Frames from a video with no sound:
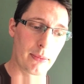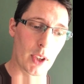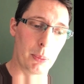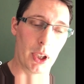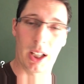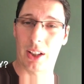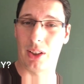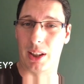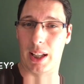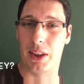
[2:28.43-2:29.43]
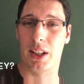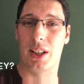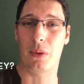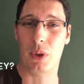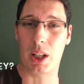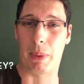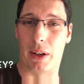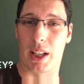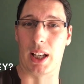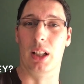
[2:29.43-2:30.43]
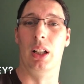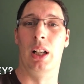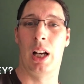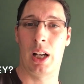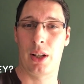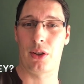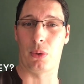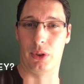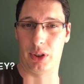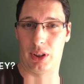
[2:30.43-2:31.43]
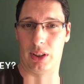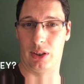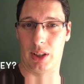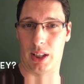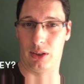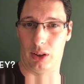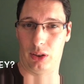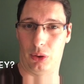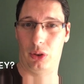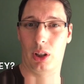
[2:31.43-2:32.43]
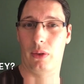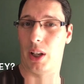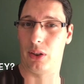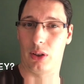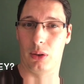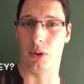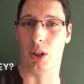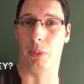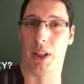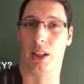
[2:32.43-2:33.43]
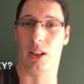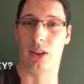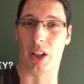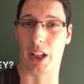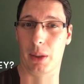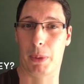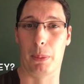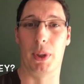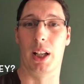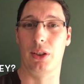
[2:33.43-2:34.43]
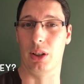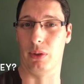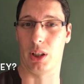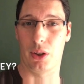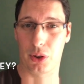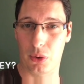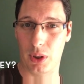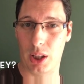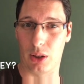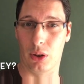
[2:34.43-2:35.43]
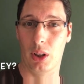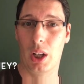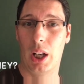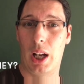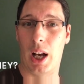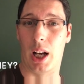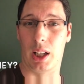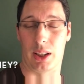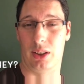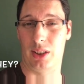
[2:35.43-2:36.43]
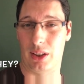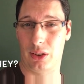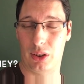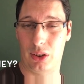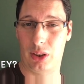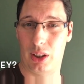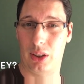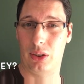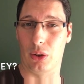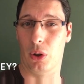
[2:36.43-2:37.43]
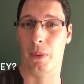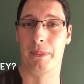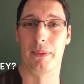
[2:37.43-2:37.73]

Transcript: But like I said, they're generally about getting large quantities of data. So surveys could, be an entire population of a country, or like the census is, or